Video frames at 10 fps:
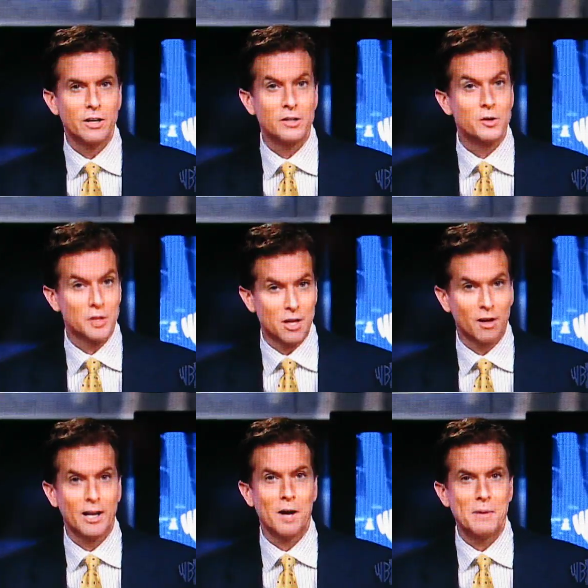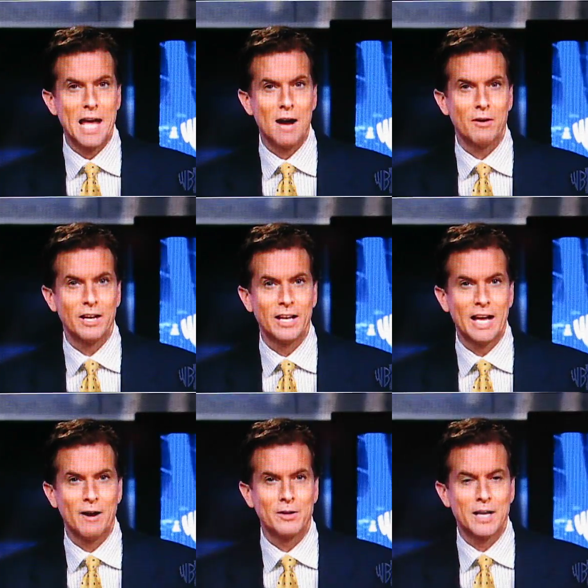So she called Help Me Howard.
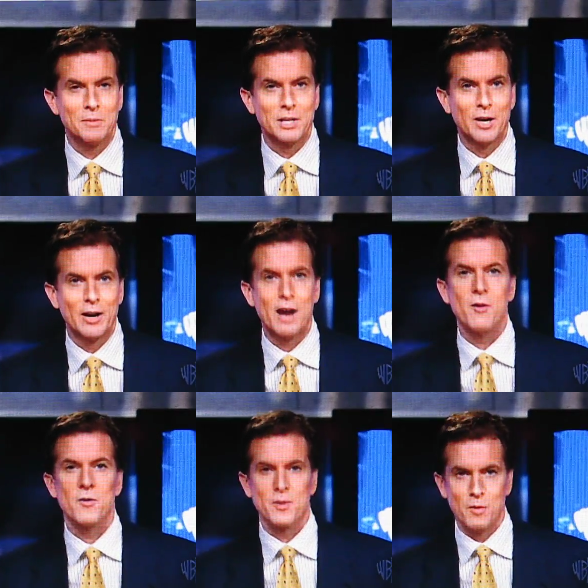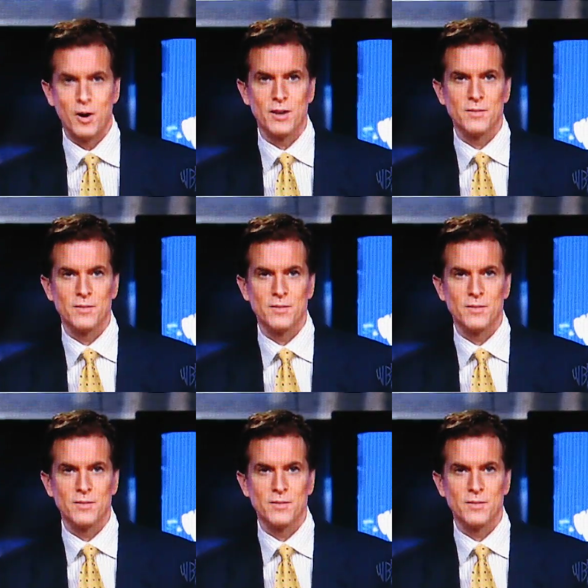Howard Thompson here now with more.